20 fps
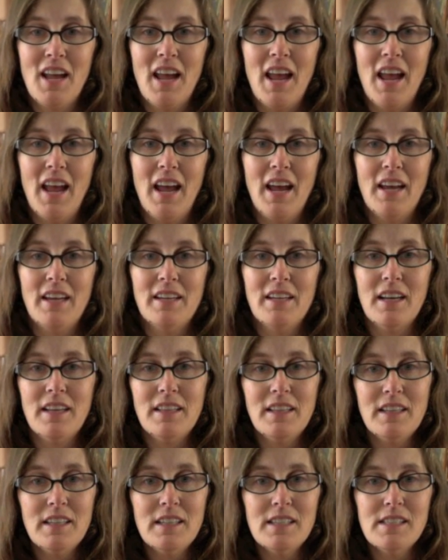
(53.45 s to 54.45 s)
And I
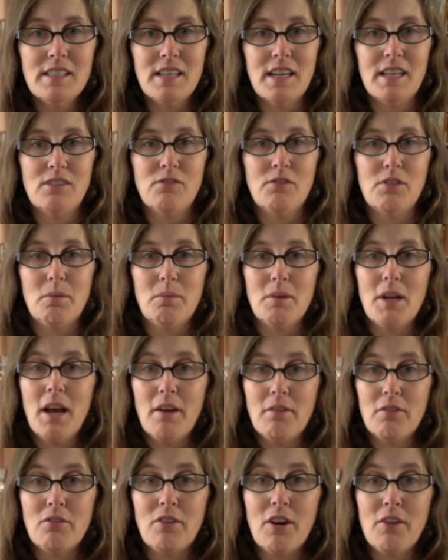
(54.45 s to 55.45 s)
think it is nice for them to
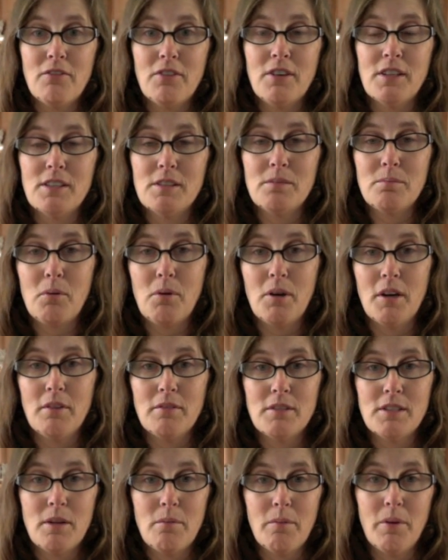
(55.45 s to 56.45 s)
have a reference point
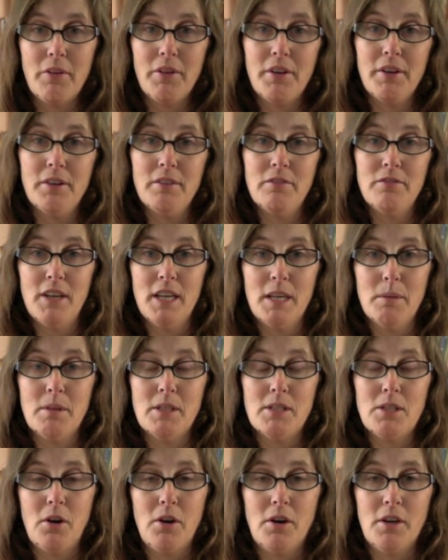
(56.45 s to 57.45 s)
of some of the
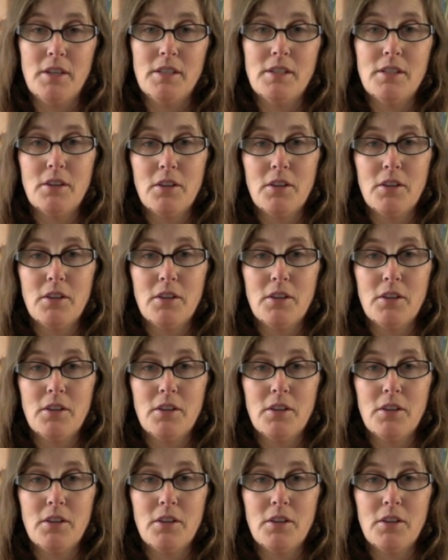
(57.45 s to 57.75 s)
famous artists.